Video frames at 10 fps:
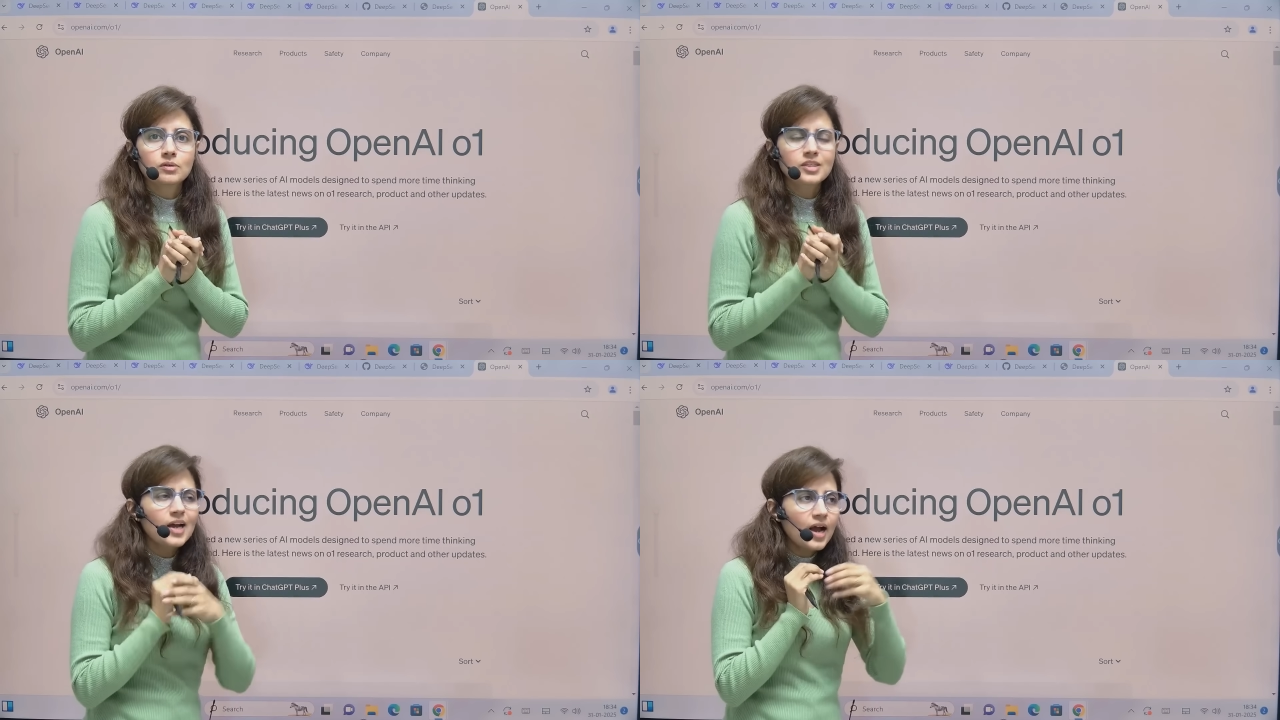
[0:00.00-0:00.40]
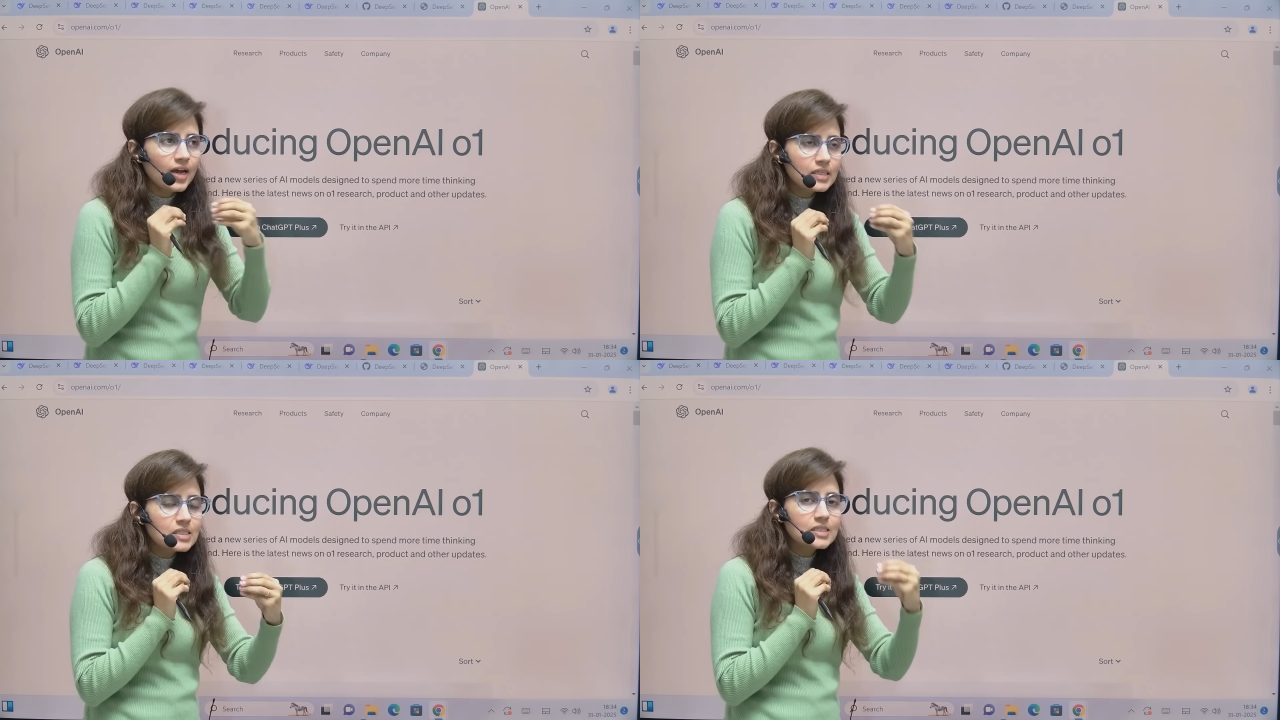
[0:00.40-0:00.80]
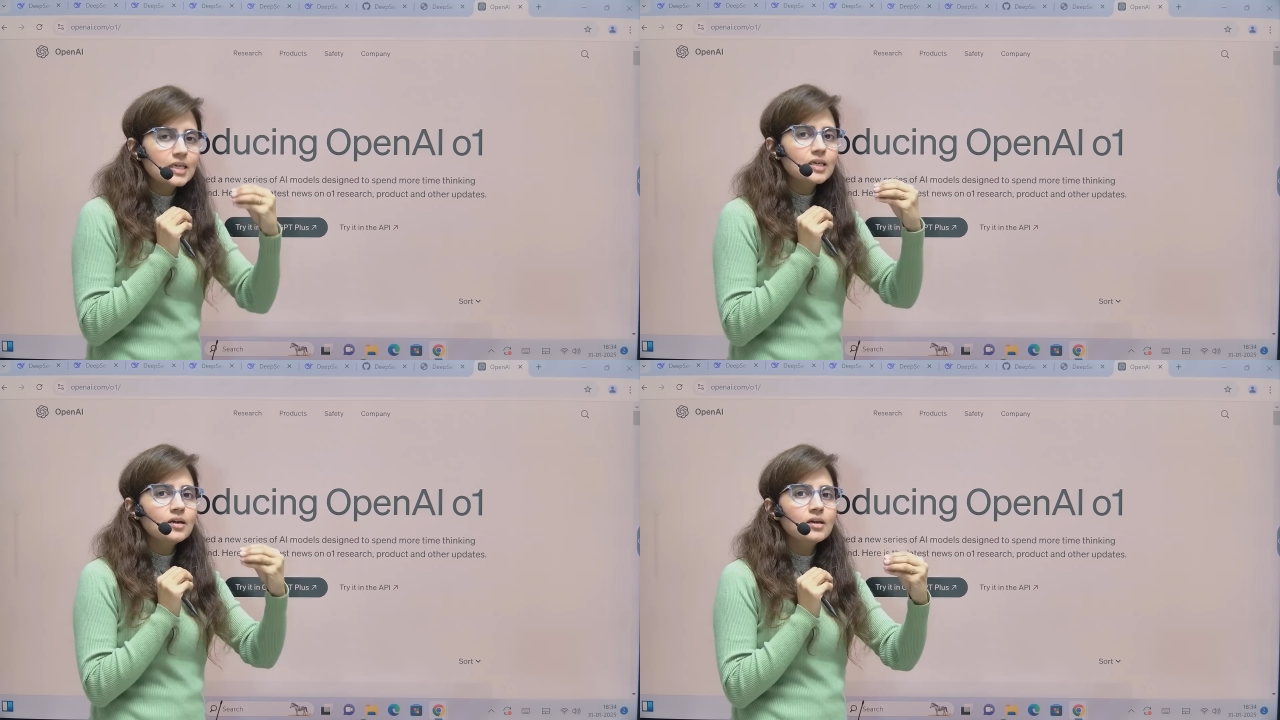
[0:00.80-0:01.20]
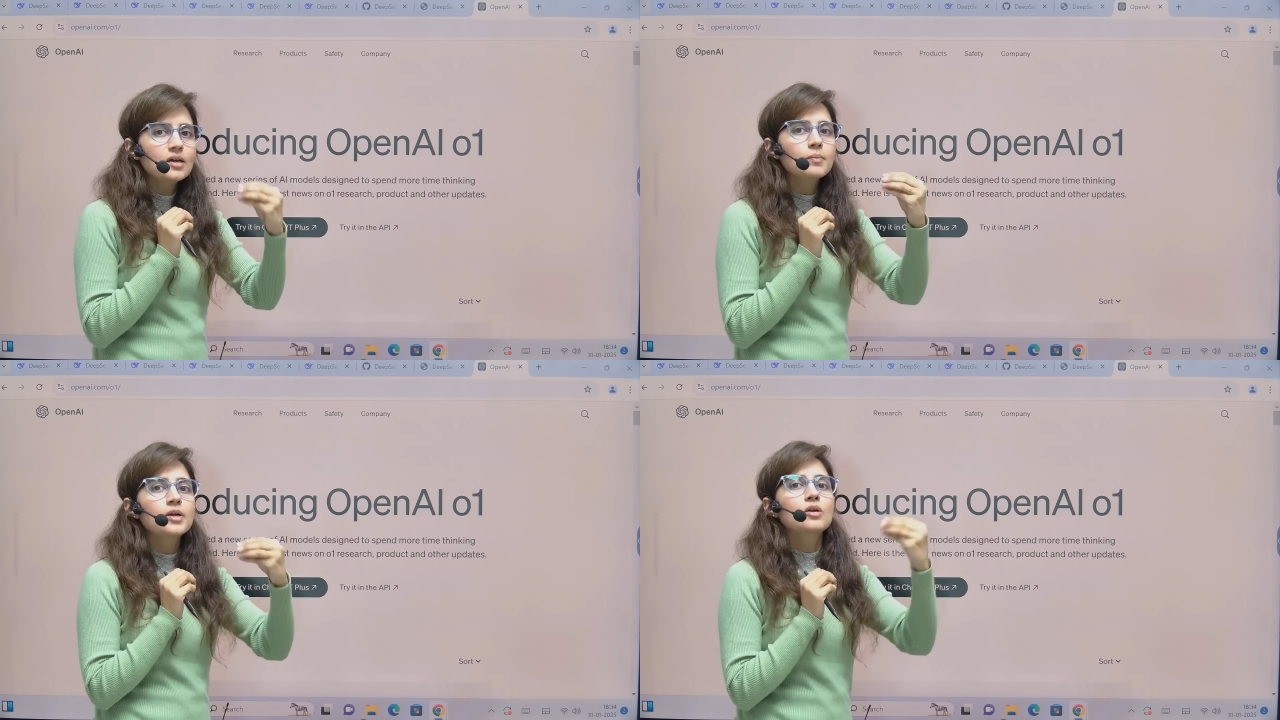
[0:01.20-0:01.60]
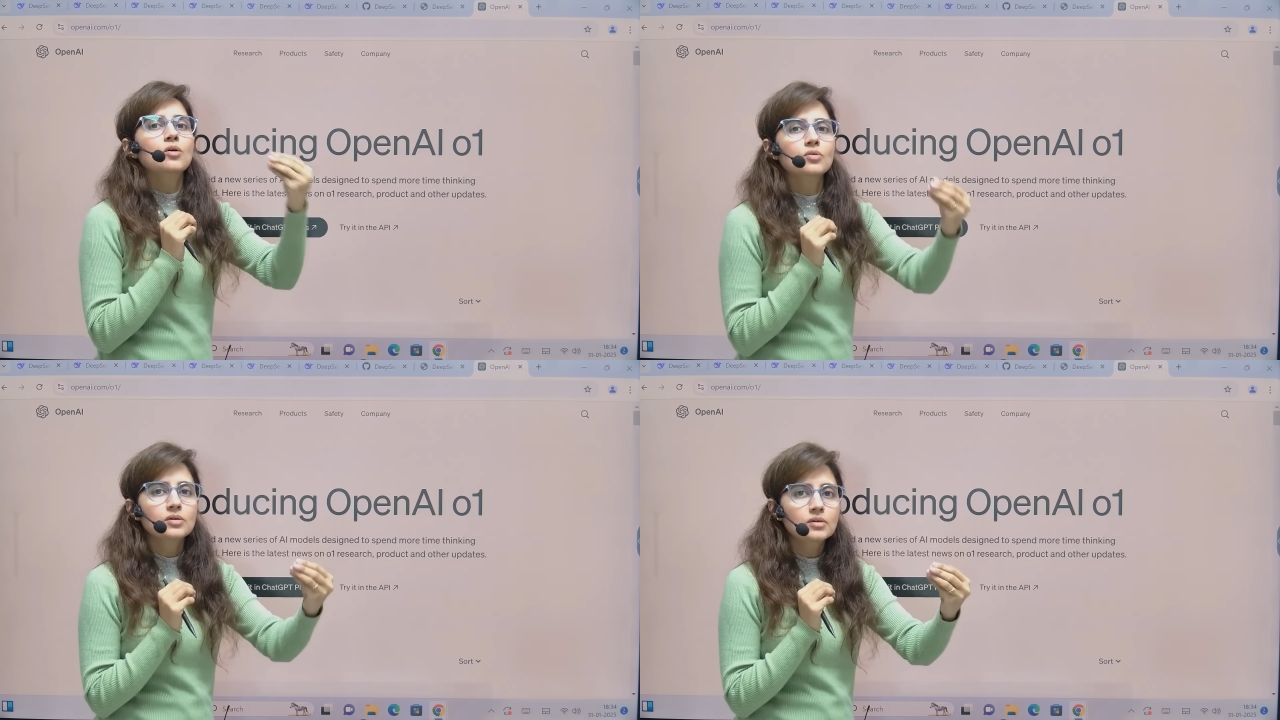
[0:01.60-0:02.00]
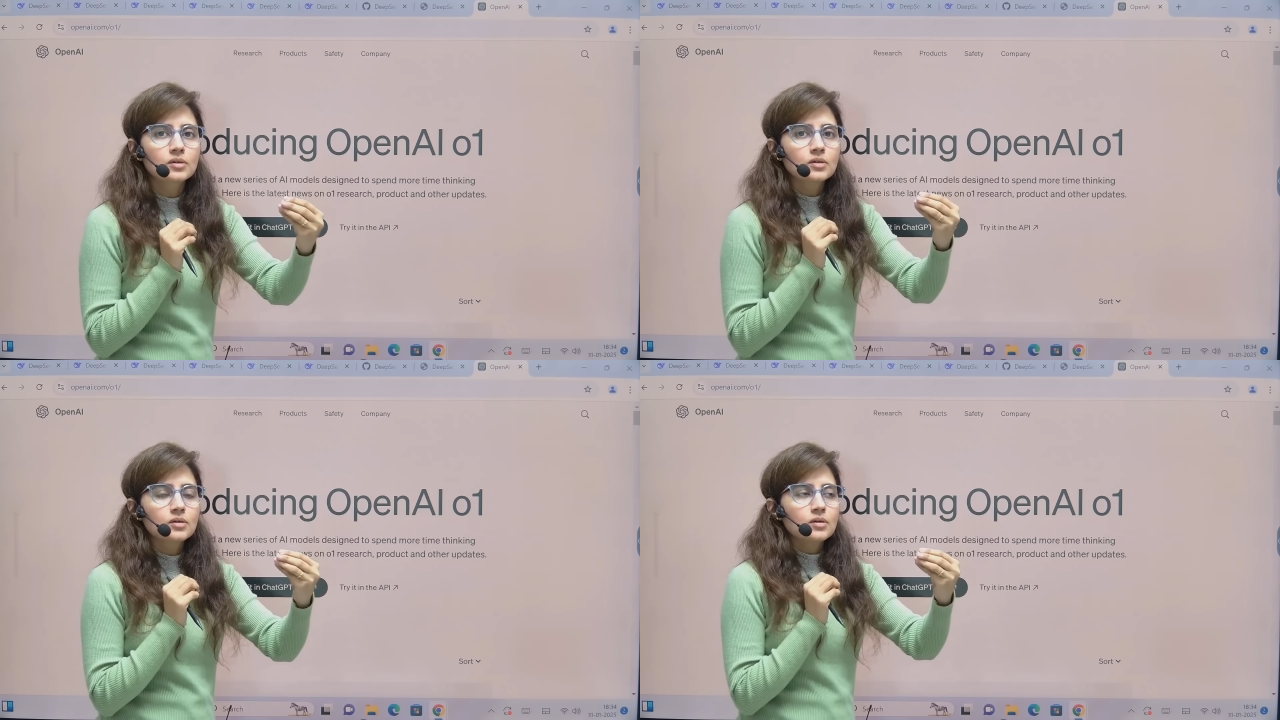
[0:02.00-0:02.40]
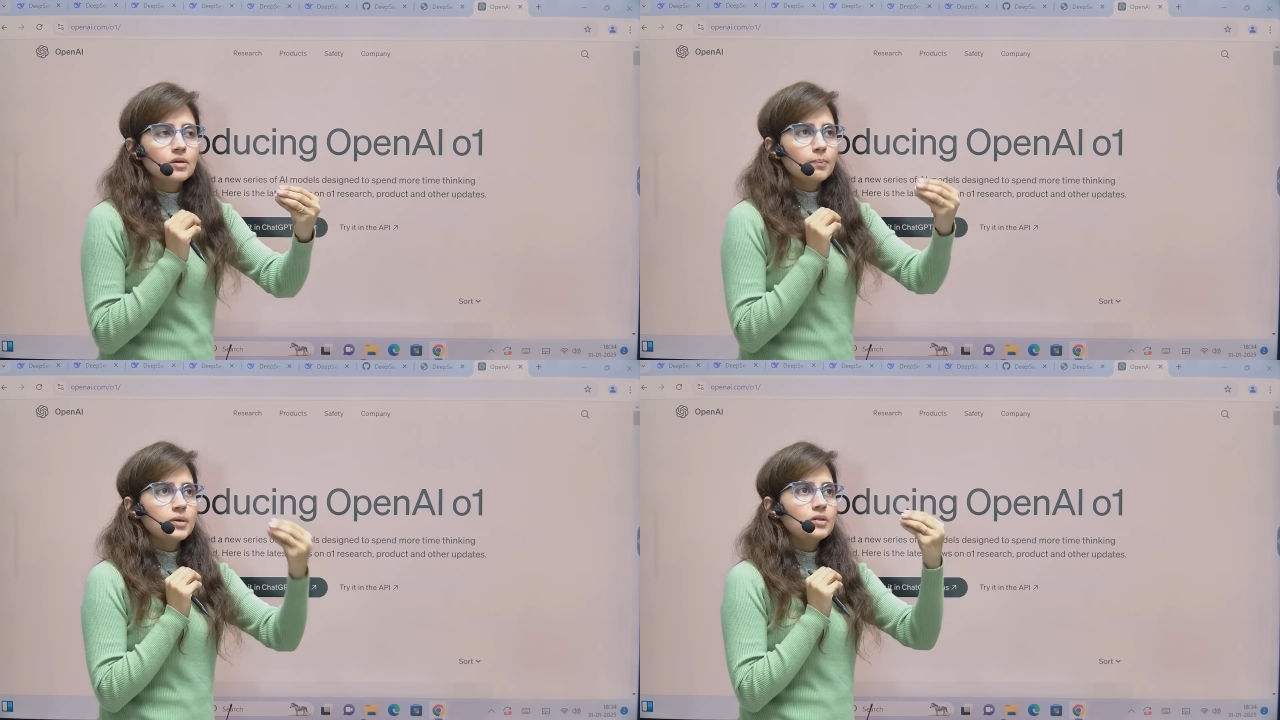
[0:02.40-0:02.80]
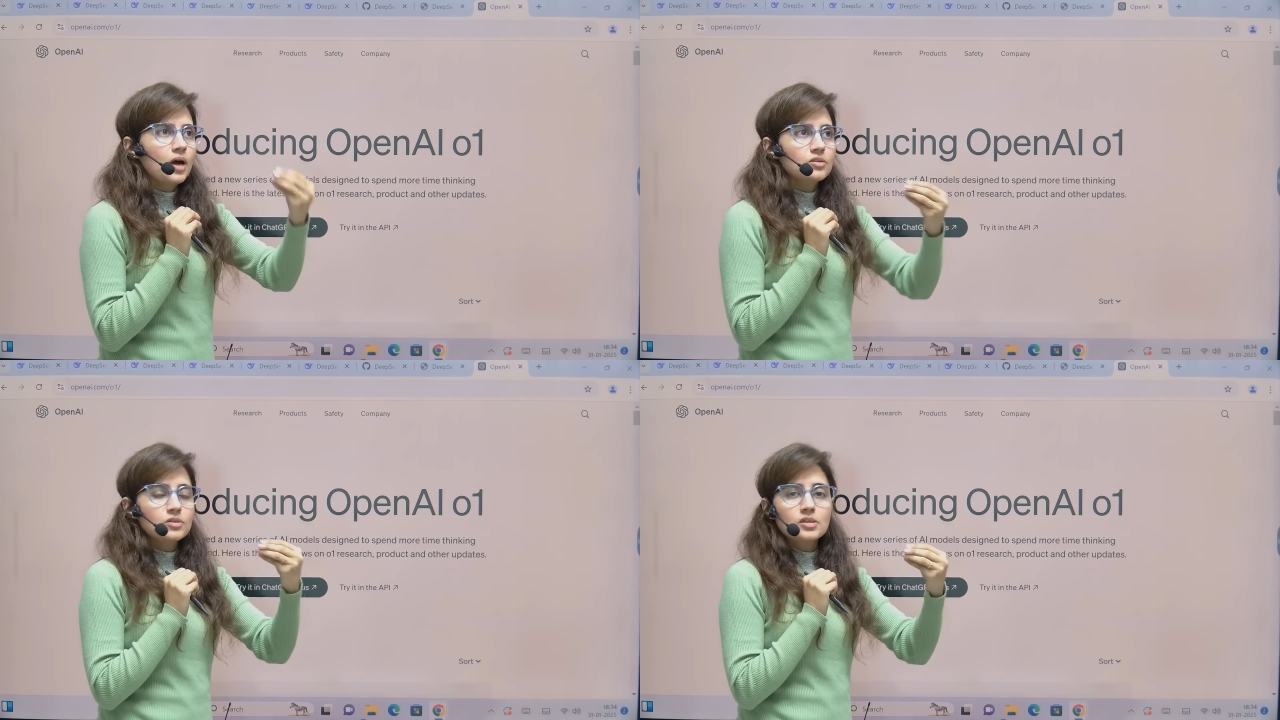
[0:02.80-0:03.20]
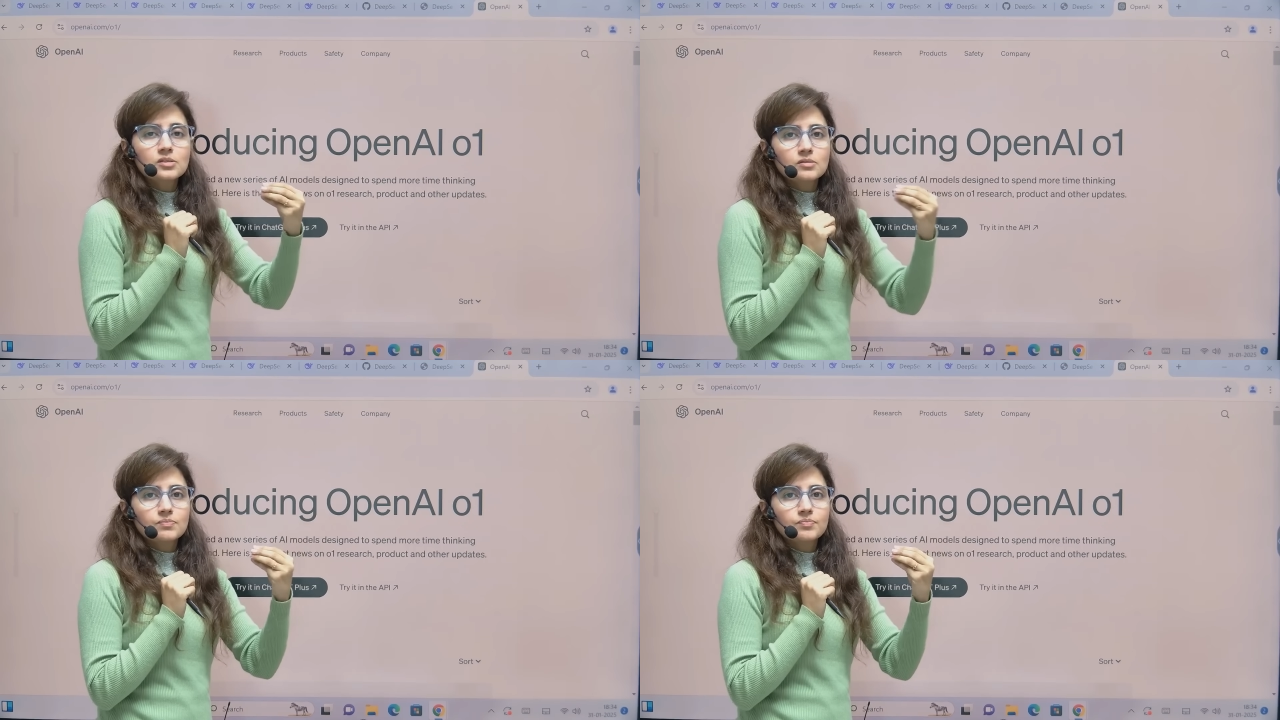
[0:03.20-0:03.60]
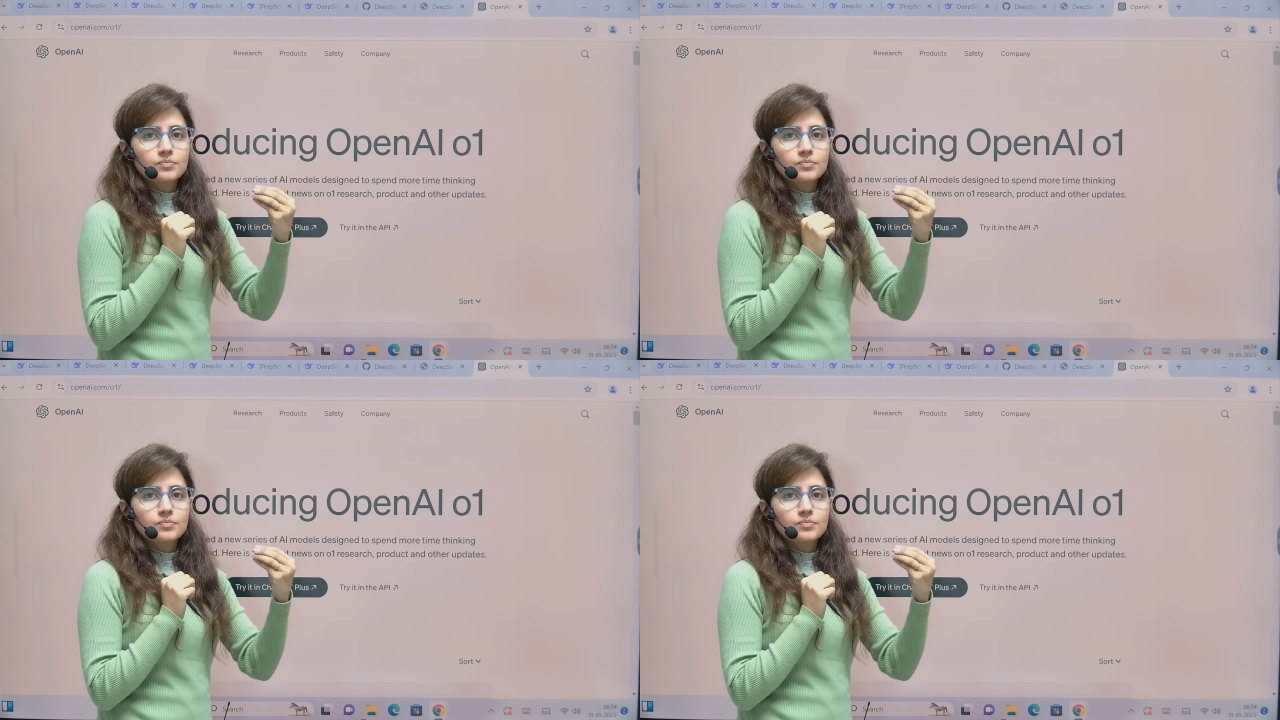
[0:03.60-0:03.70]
Yeah, it's taking a little bit longer, but the answer is,